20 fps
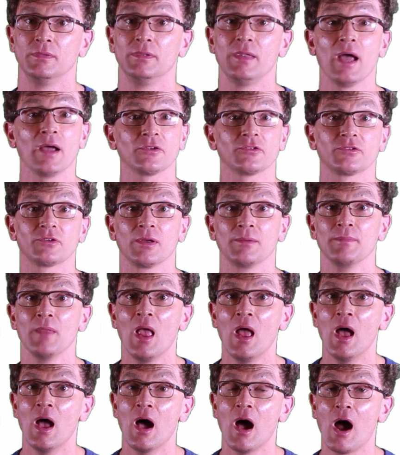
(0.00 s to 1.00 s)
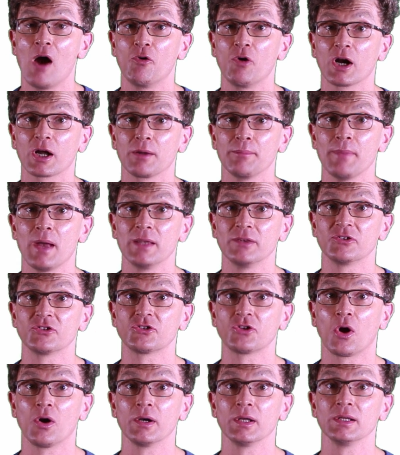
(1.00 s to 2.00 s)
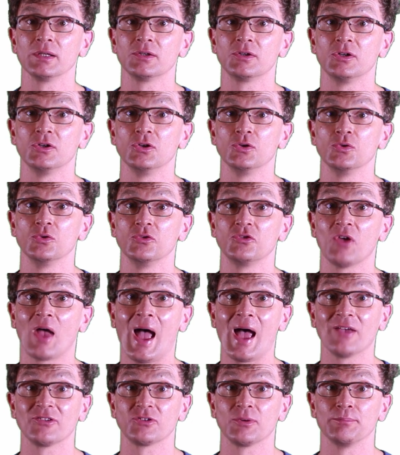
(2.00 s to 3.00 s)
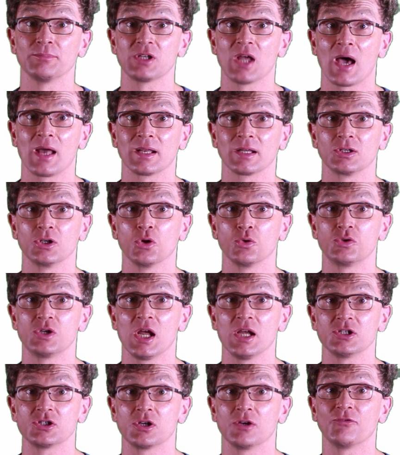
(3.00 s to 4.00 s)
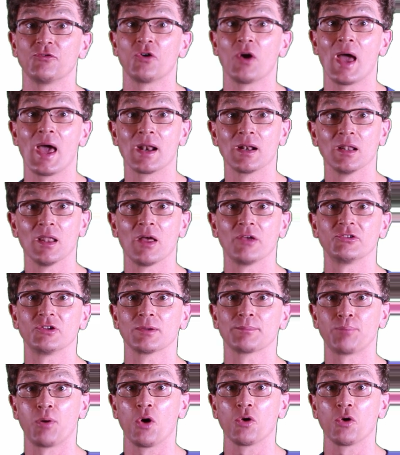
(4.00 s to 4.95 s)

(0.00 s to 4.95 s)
Next, I recommend starting to use asymptotic notation for analyzing